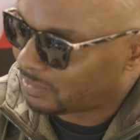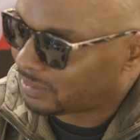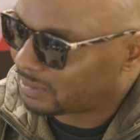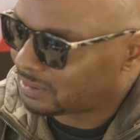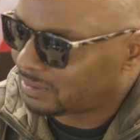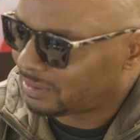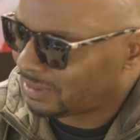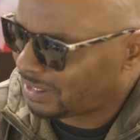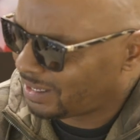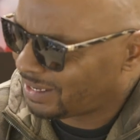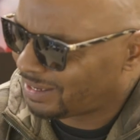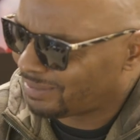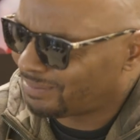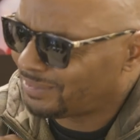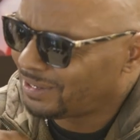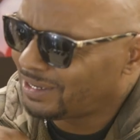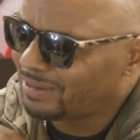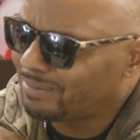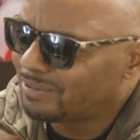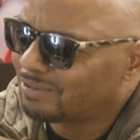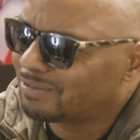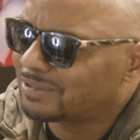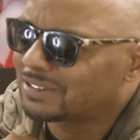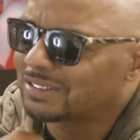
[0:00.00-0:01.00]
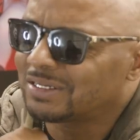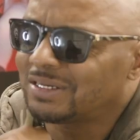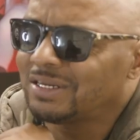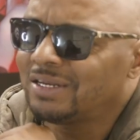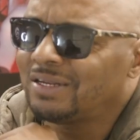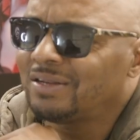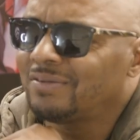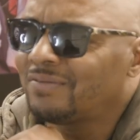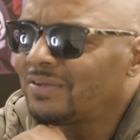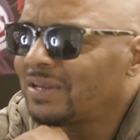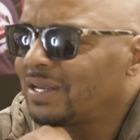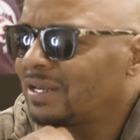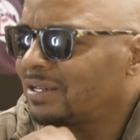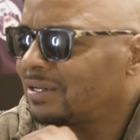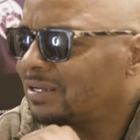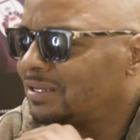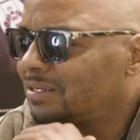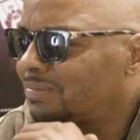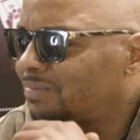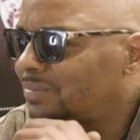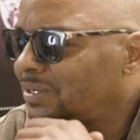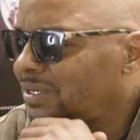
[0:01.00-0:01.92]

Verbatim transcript: But nah, baby was a hell of an athlete.